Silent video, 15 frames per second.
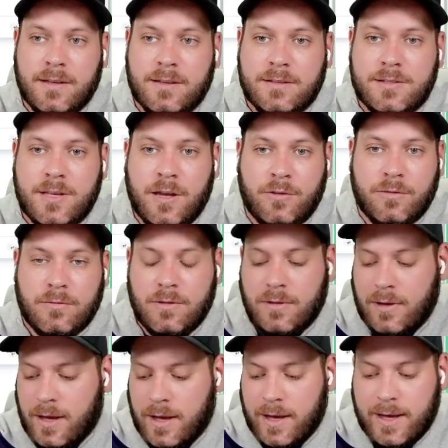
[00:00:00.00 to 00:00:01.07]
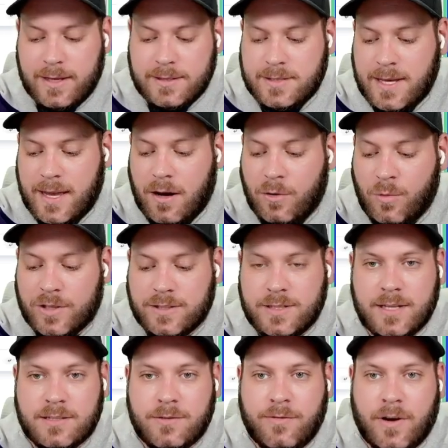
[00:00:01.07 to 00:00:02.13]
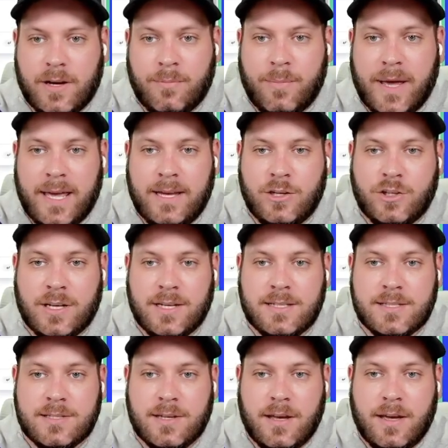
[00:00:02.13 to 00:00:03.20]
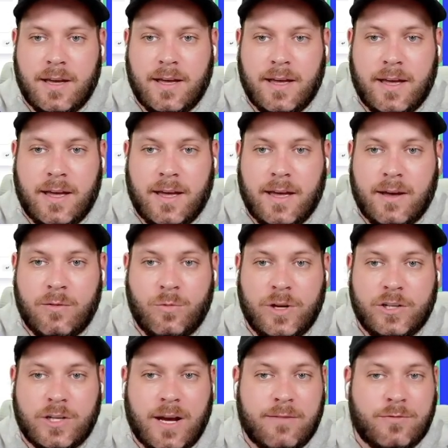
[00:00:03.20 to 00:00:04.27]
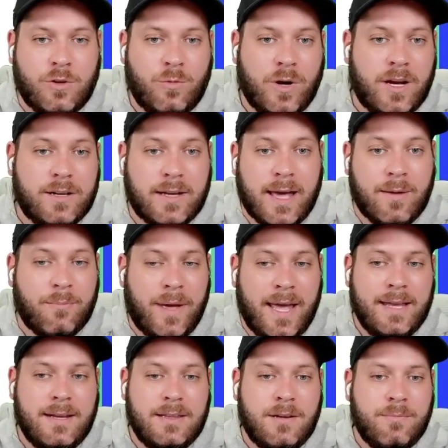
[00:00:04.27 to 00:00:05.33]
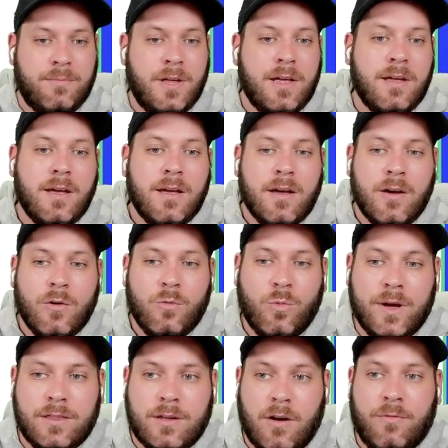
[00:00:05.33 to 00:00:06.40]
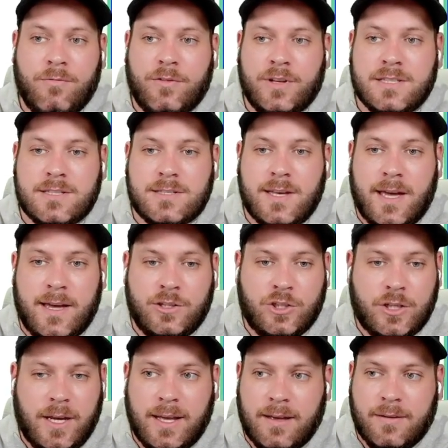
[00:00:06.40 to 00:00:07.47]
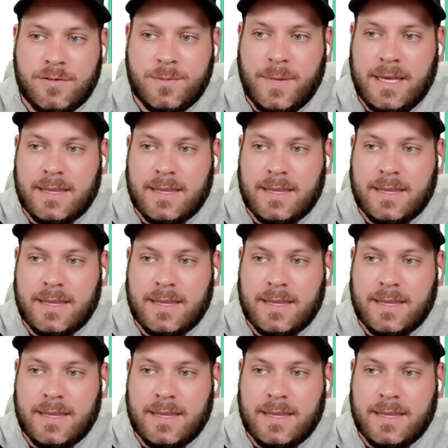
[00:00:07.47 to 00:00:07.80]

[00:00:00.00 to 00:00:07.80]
So say I wanted to find pages which have the word campaign in them. With Confluence Search, it gives me